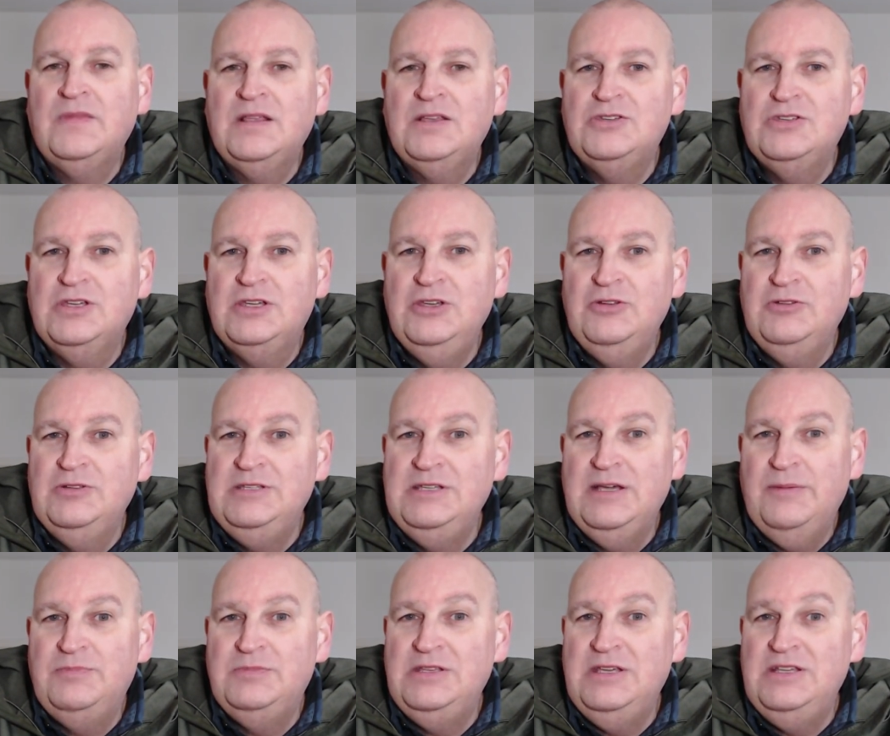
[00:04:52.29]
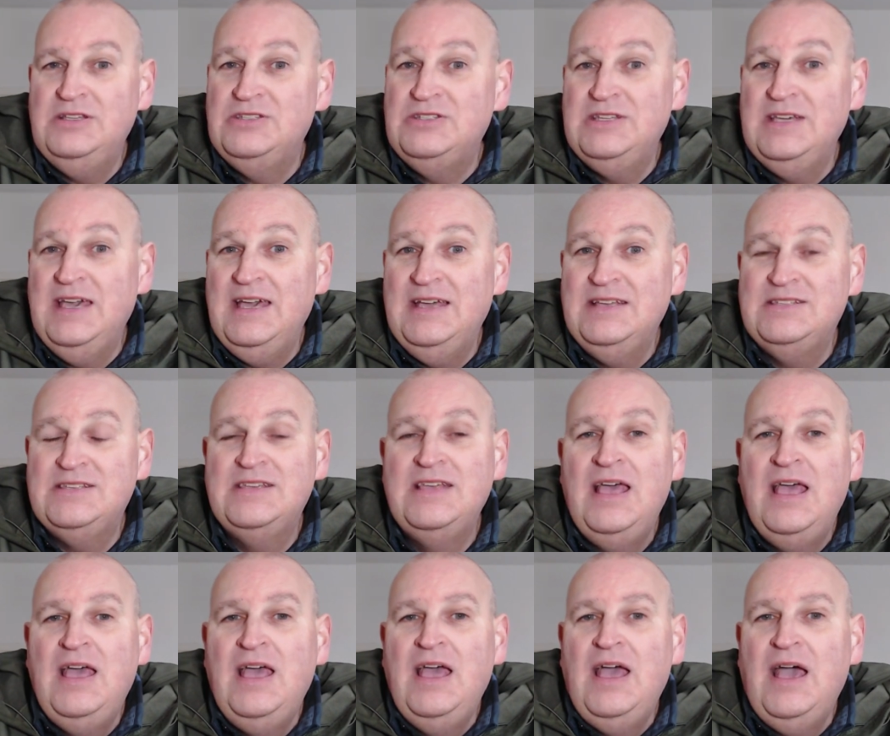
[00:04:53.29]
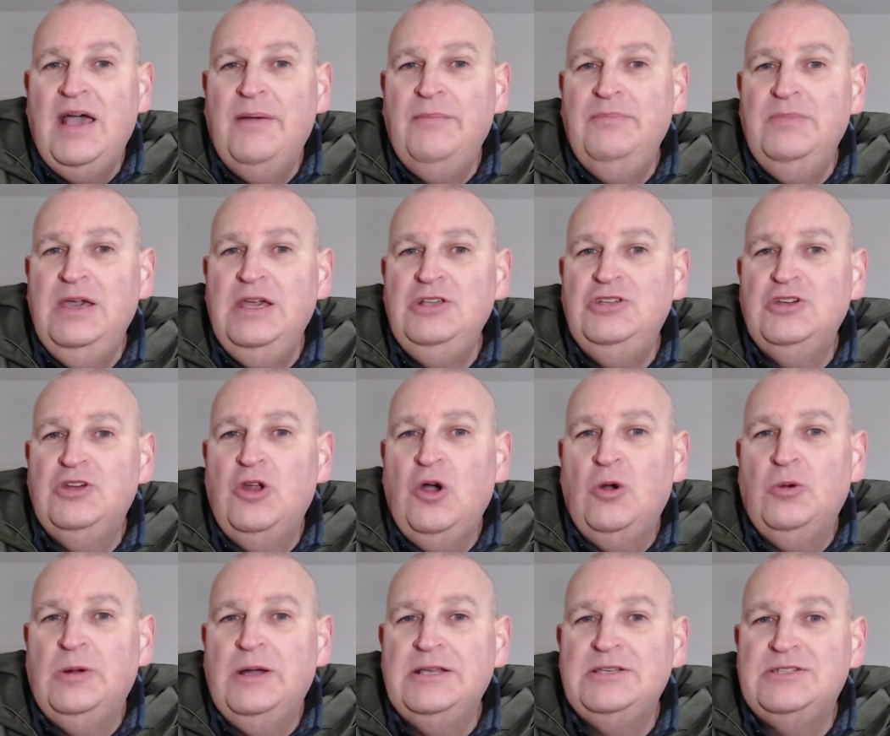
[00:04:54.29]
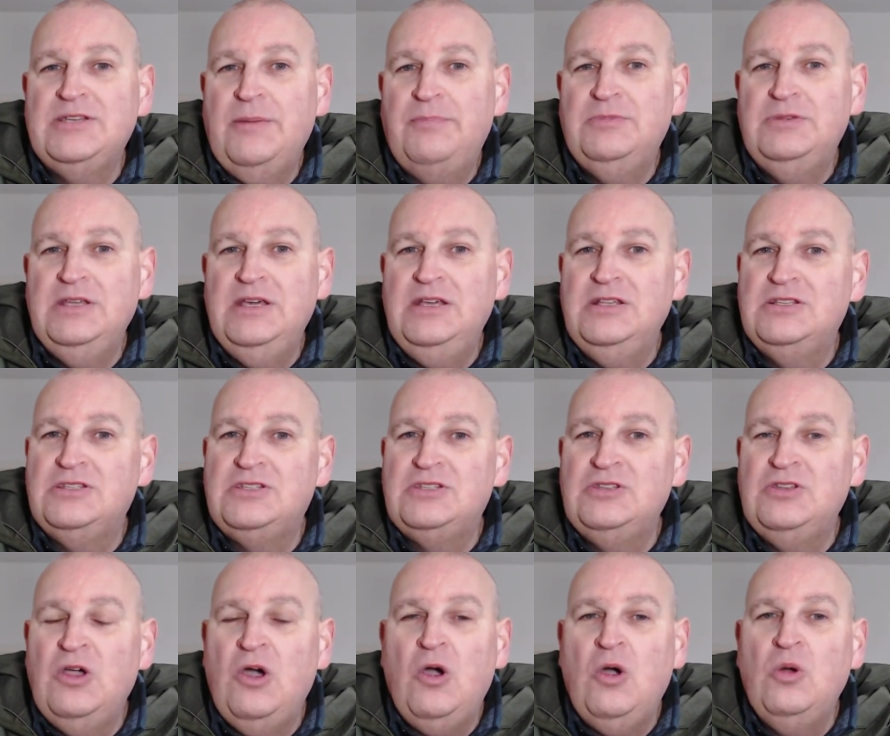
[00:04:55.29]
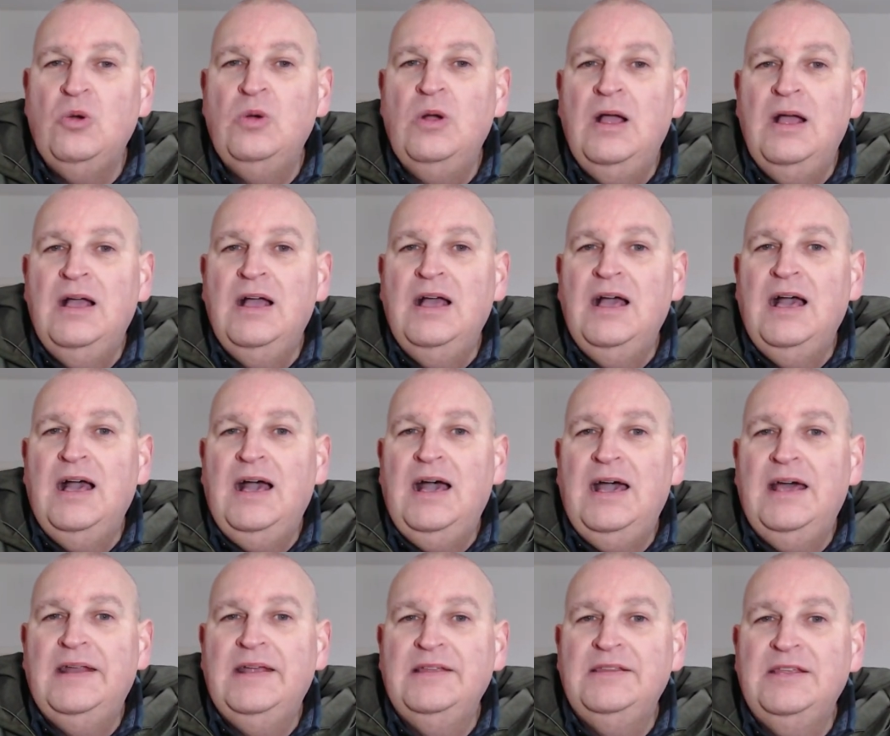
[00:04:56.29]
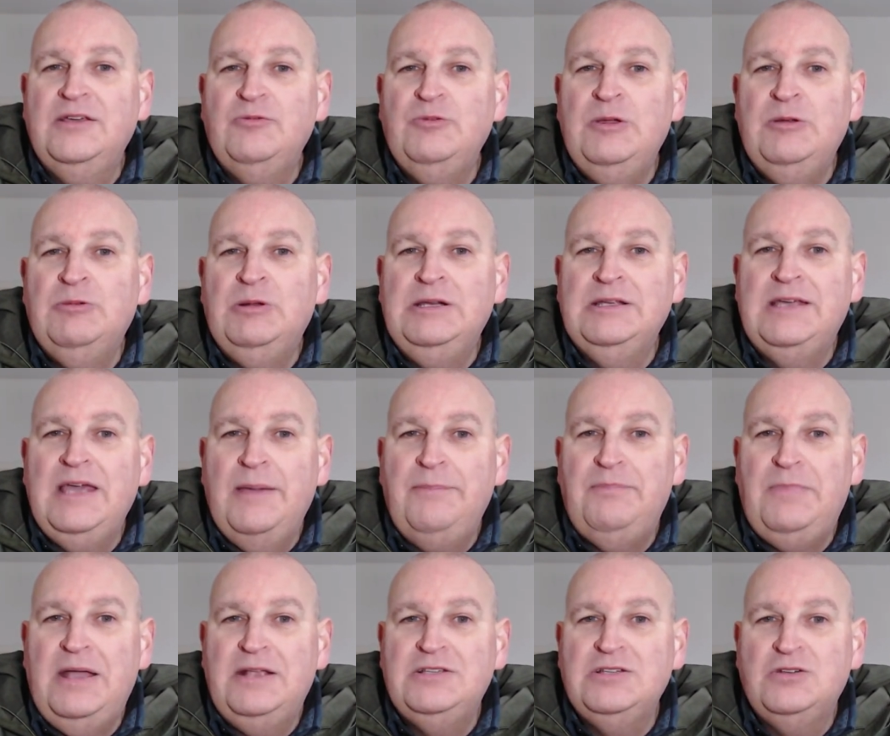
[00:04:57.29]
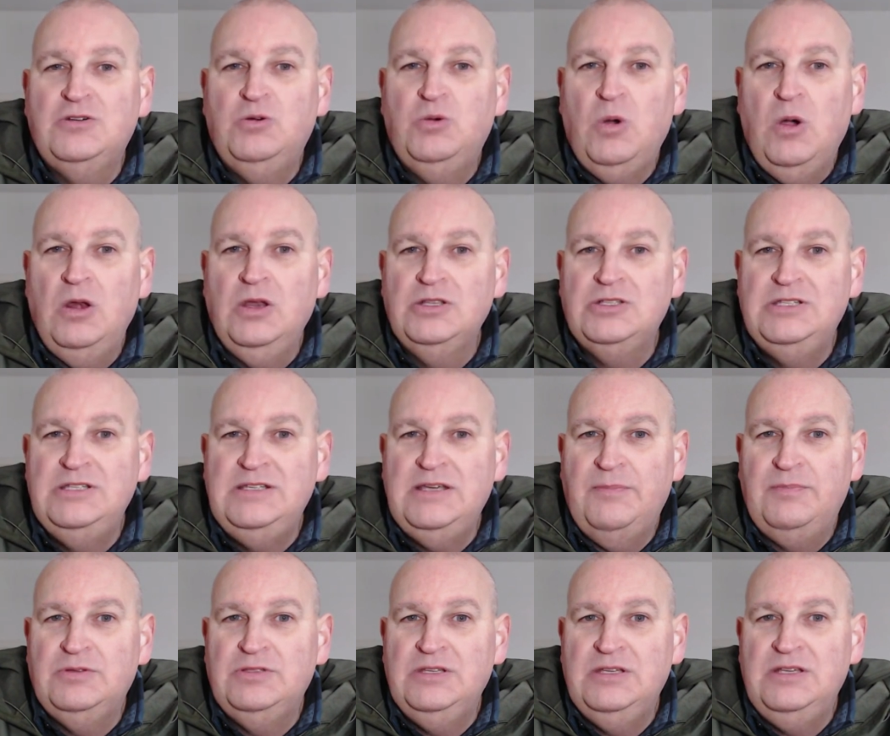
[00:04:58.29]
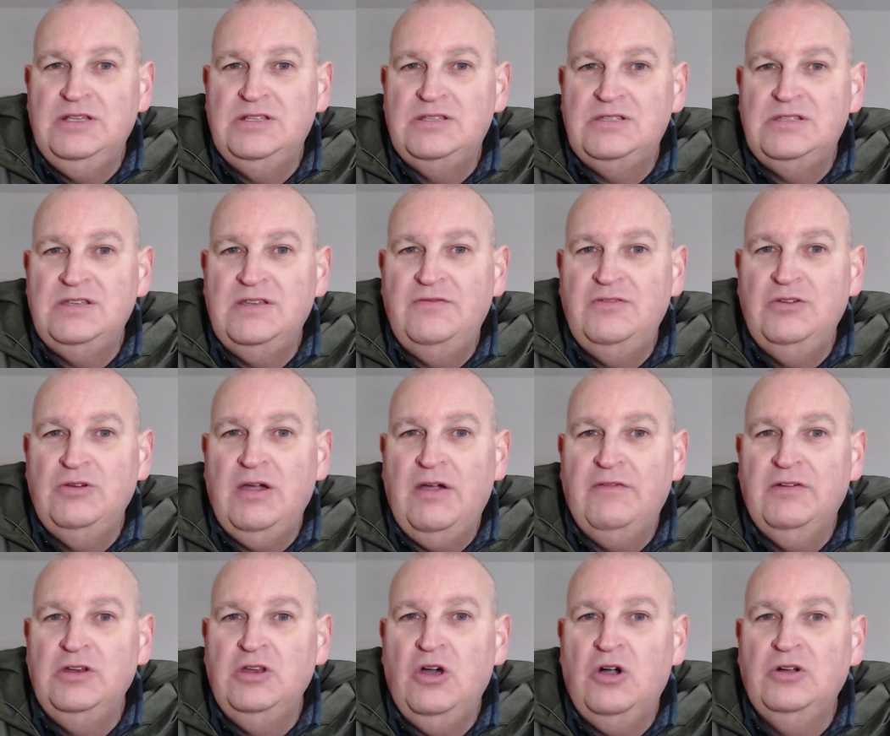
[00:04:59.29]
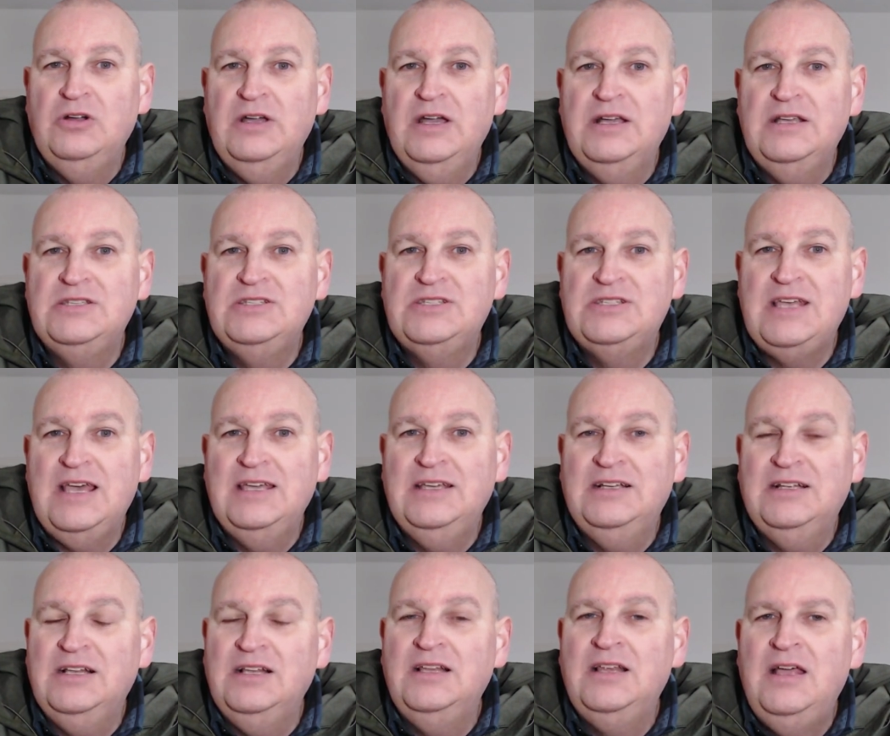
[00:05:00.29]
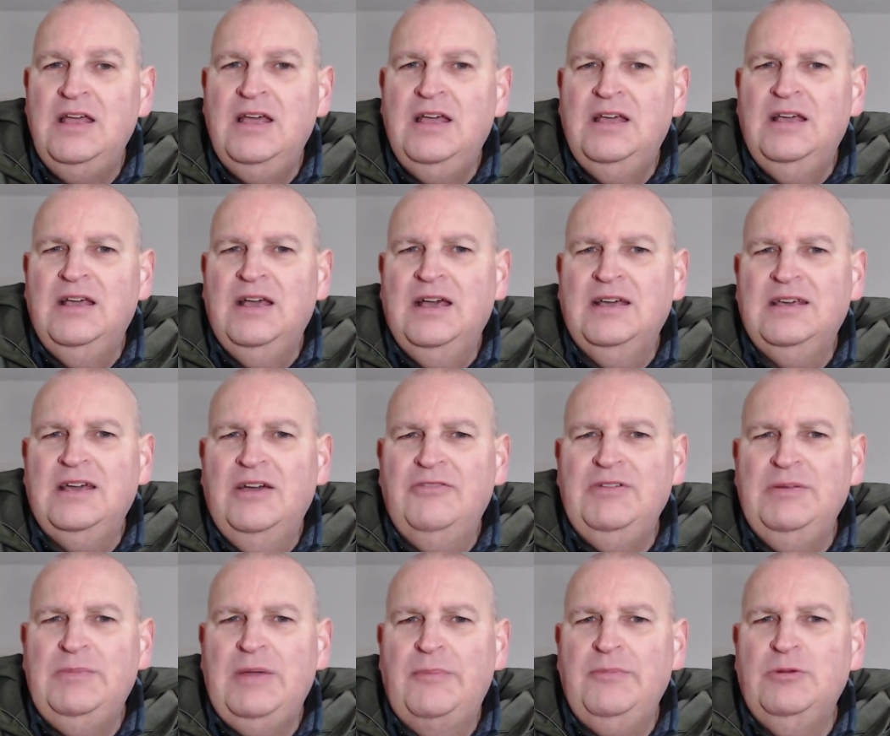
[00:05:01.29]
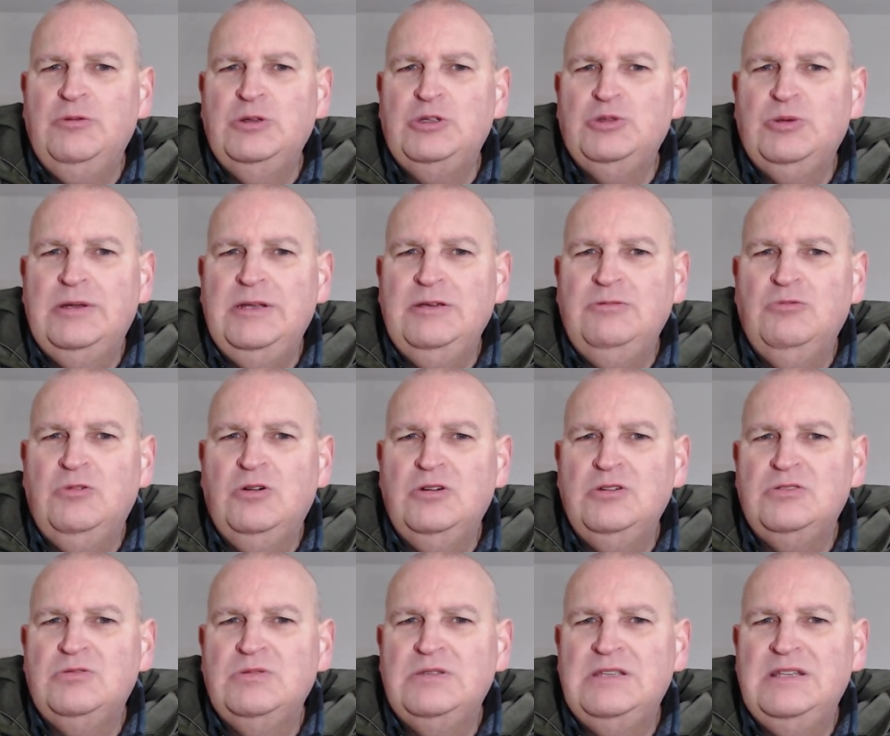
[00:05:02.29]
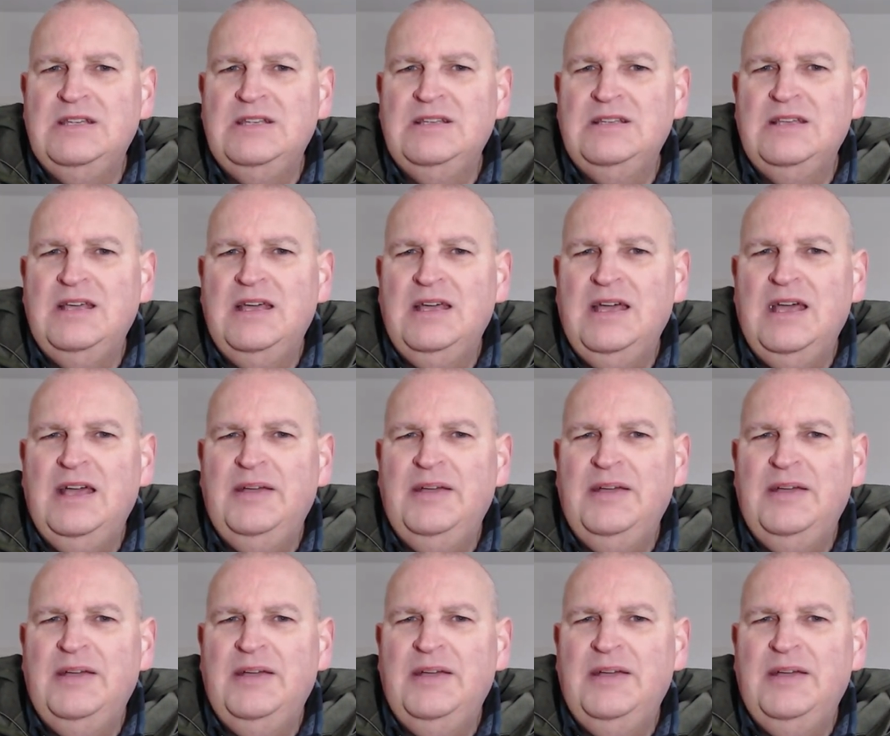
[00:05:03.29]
Security updates, yes. Major OS updates, no. And I think we will get better quality updates if you have a longer cycle. I can't remember which one it was. Was it that